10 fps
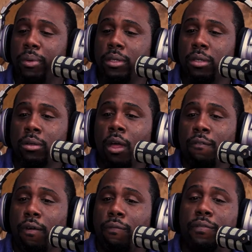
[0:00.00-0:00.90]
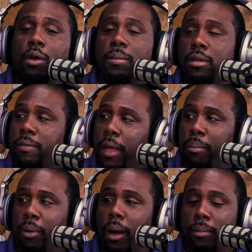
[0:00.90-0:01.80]
But the fulfillment of that
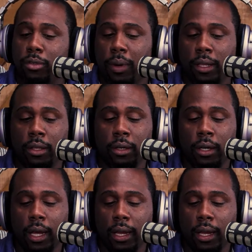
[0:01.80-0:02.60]
promise right there